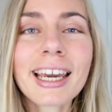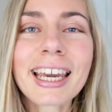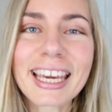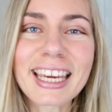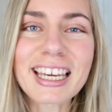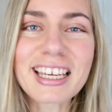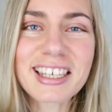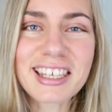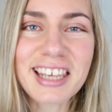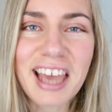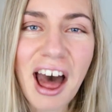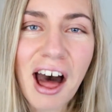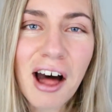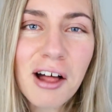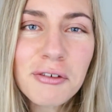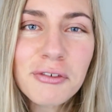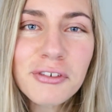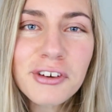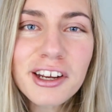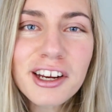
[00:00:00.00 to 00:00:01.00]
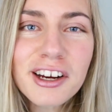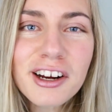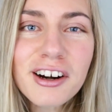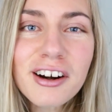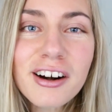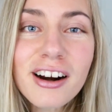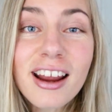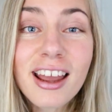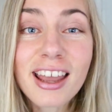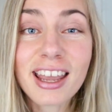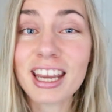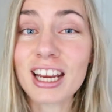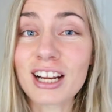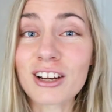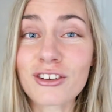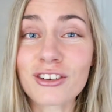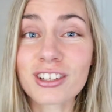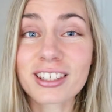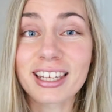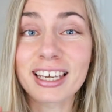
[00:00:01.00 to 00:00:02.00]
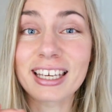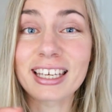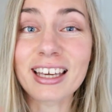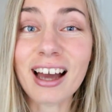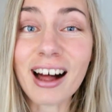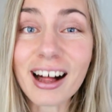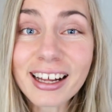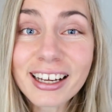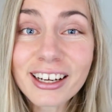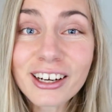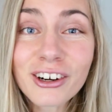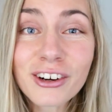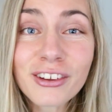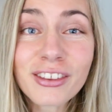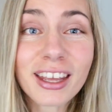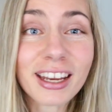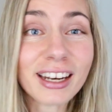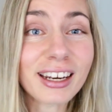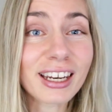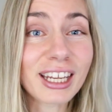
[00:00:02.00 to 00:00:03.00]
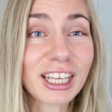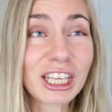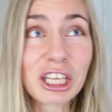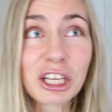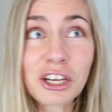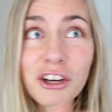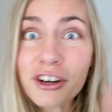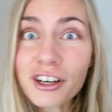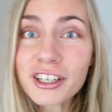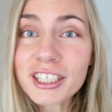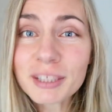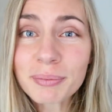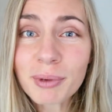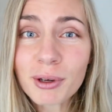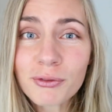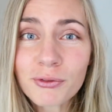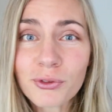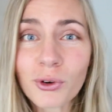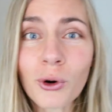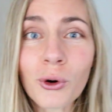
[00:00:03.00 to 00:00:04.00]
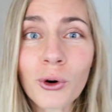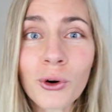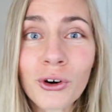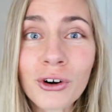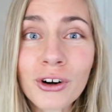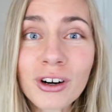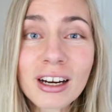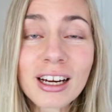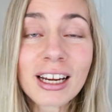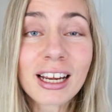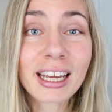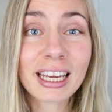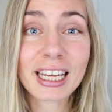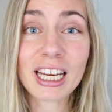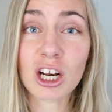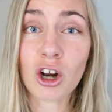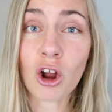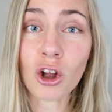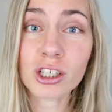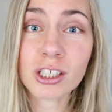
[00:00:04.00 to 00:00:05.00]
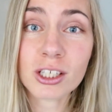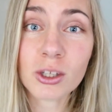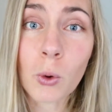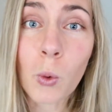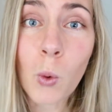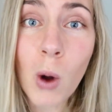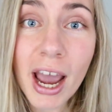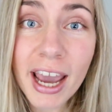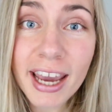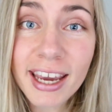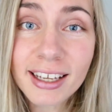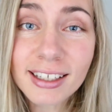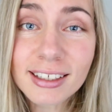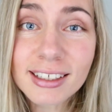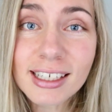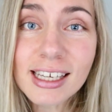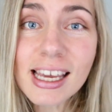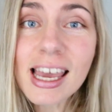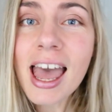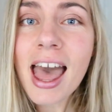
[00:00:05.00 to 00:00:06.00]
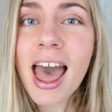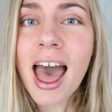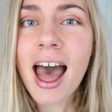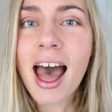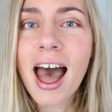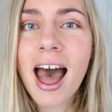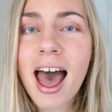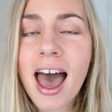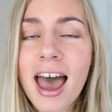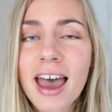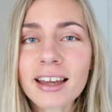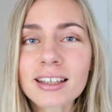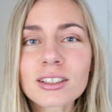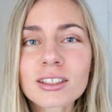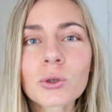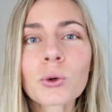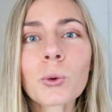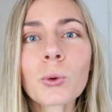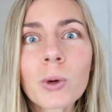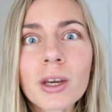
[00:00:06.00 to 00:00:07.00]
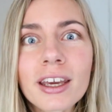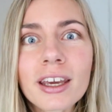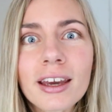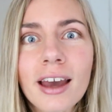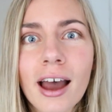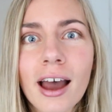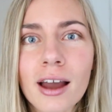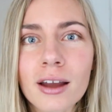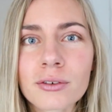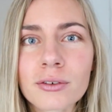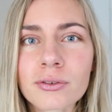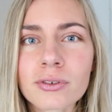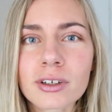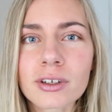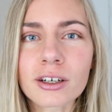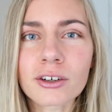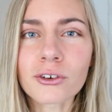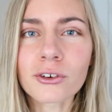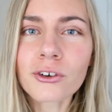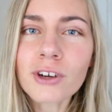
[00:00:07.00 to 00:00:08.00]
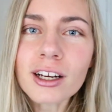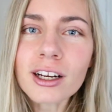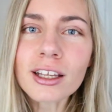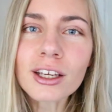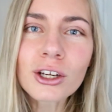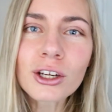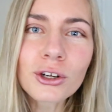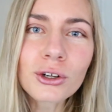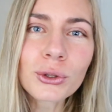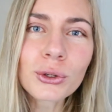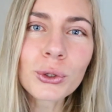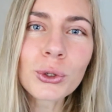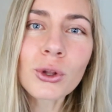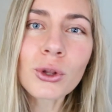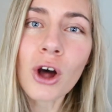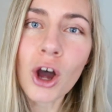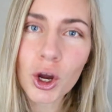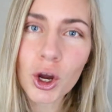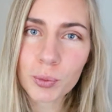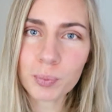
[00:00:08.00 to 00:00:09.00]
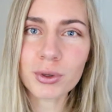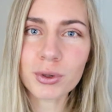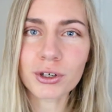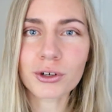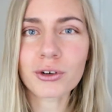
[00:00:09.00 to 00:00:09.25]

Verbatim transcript: He's healthier, he looks younger than years before, he lost weight, and we have a really cool, open